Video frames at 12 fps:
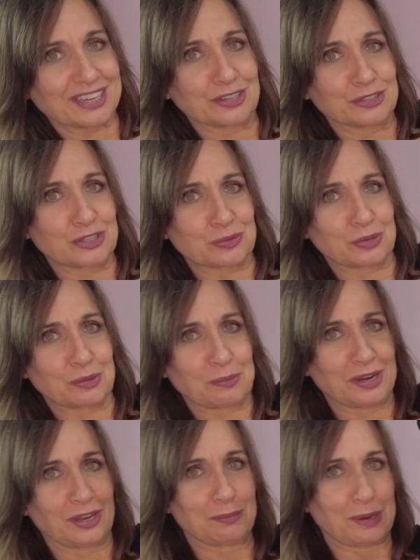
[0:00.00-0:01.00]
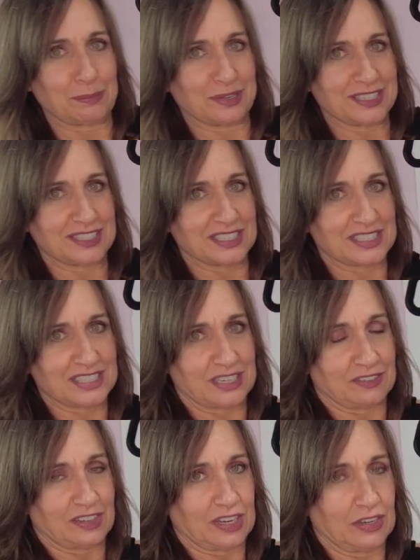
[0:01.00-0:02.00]
that goes through the middle of my bust
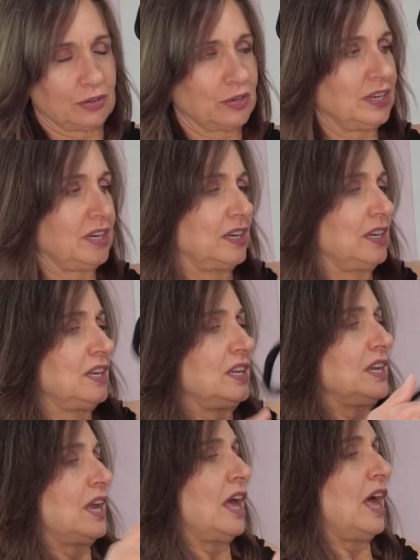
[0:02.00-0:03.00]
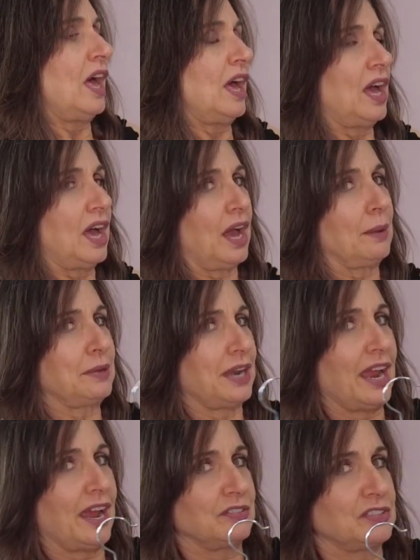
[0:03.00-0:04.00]
instead of under it. I'm
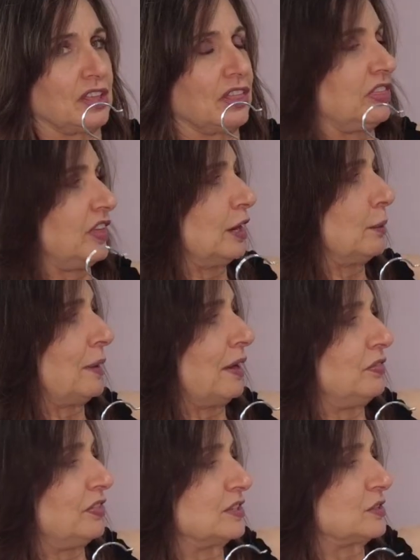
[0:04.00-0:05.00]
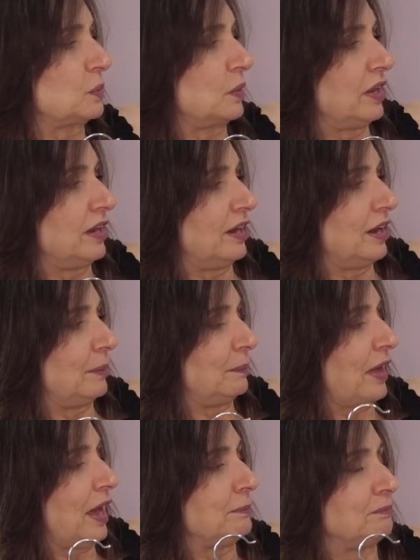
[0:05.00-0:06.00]
gonna have to think about this one. Um,
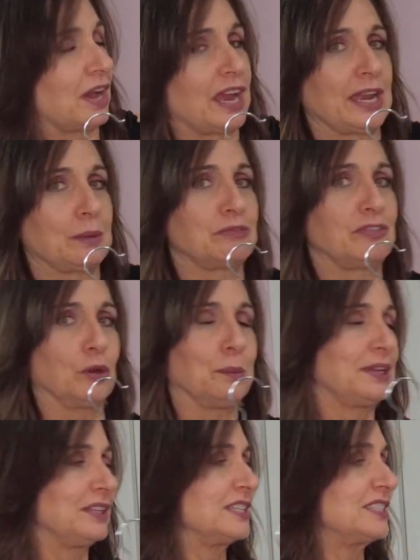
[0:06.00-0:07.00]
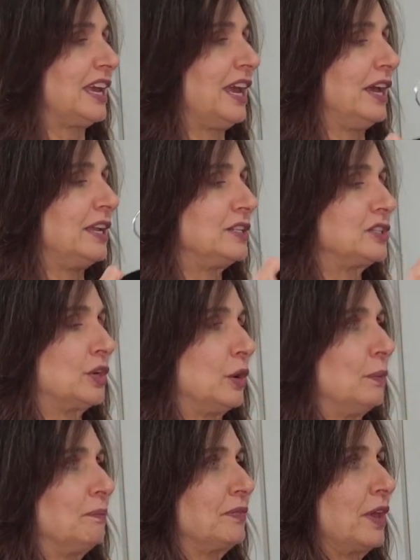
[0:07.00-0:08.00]
I'm I am filming this ahead, so
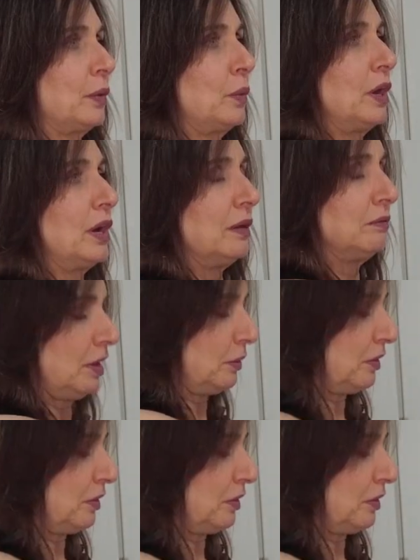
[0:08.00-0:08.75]
I wanna I